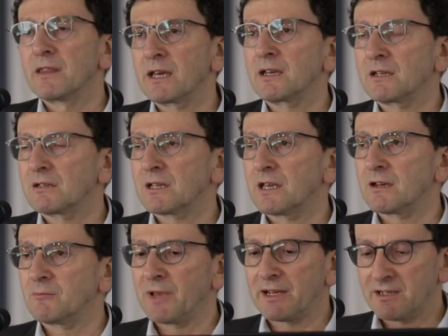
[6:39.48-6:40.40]
they need to
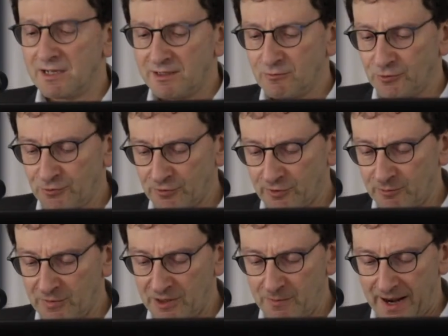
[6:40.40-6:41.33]
get a blood test. We'll talk
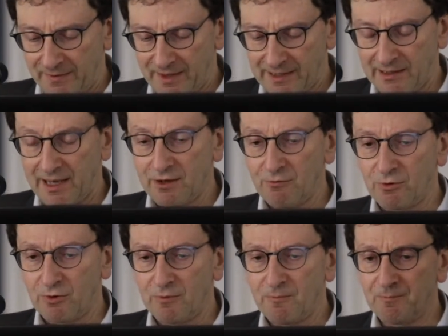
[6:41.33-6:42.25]
a bit about that later
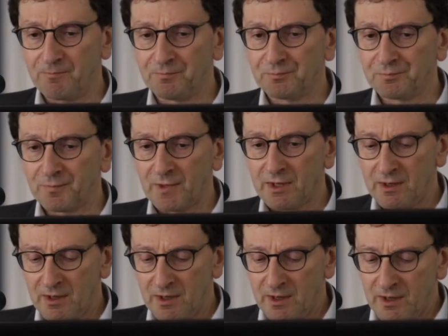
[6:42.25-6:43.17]
on.
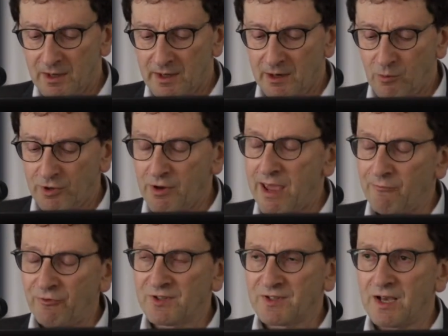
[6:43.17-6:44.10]
I want to
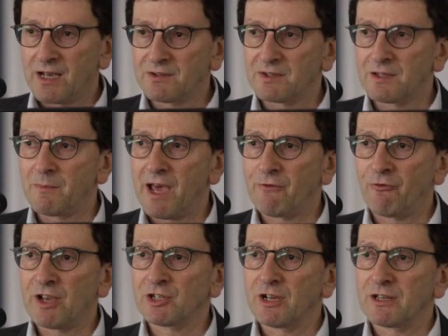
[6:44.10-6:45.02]
emphasise this about
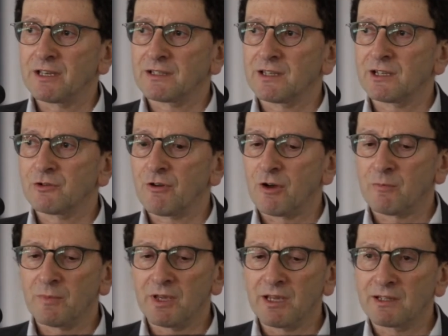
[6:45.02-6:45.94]
Fragile X
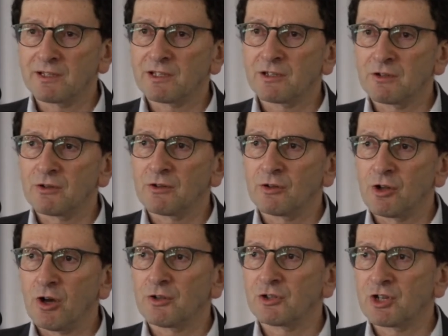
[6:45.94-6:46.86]
syndrome. It's
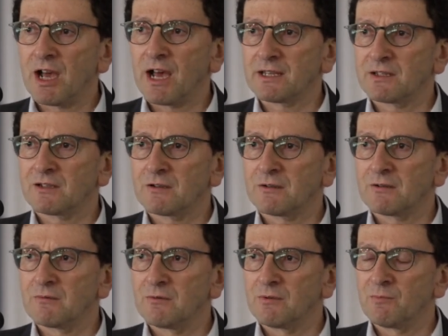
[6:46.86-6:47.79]
not just
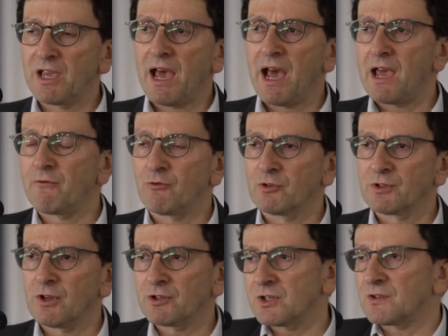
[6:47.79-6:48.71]
behavioural.
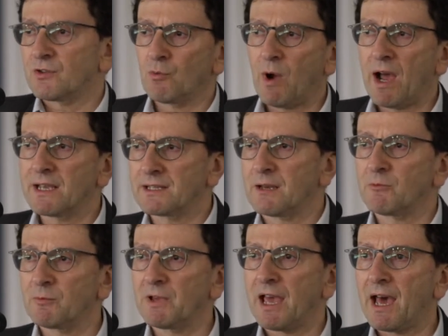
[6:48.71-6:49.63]
It's not just the way
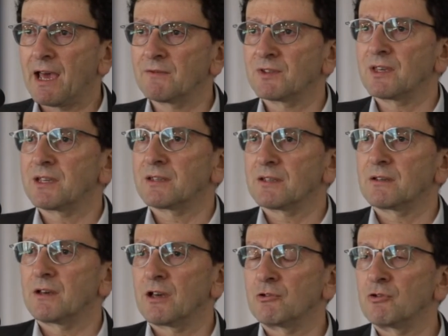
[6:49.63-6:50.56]
someone behaves. There's
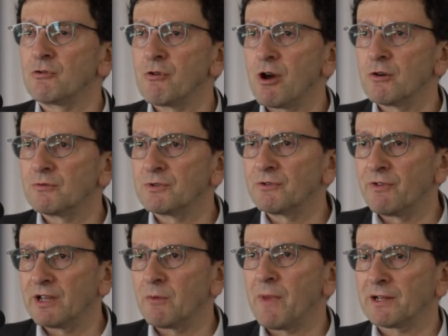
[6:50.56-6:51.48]
a
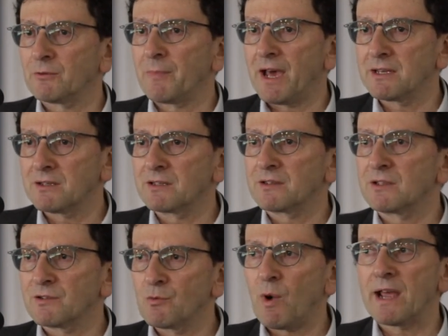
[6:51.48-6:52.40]
neurodevelopmental basis.
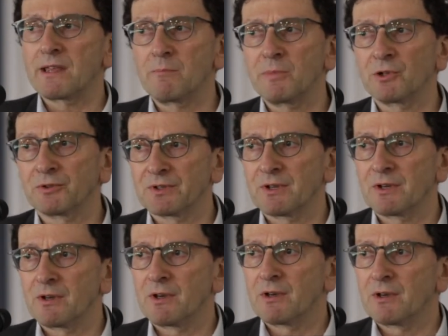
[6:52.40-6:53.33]
It's the way they're built.
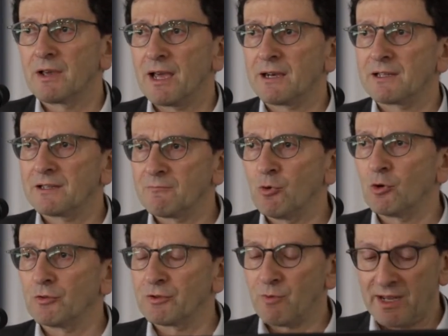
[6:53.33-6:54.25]
And it's
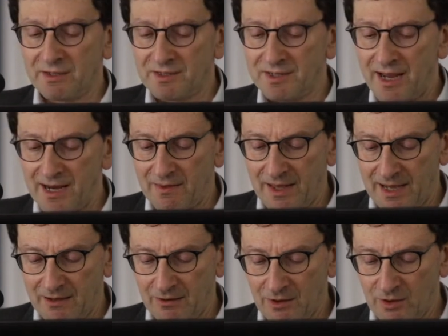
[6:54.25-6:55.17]
important to understand
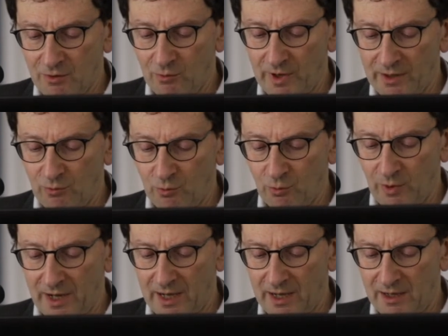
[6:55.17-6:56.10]
that when
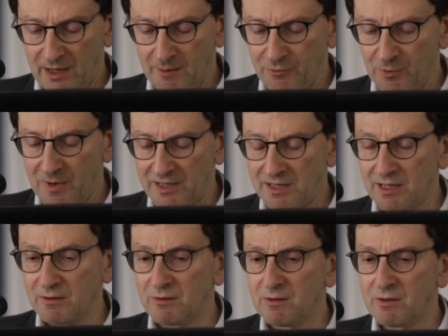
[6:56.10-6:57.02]
we're
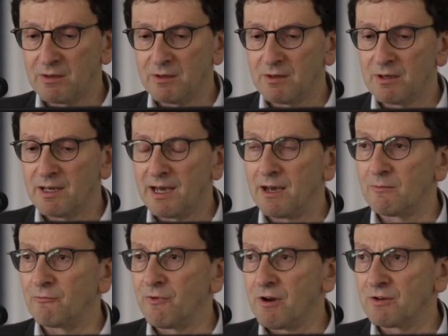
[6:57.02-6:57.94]
implementing
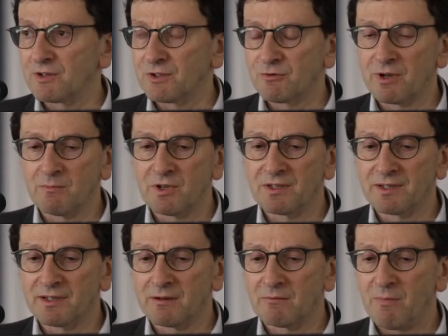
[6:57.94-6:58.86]
various
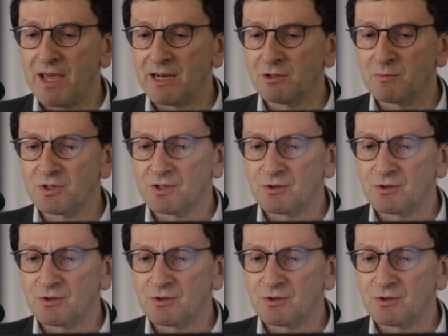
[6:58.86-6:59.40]
treatments and management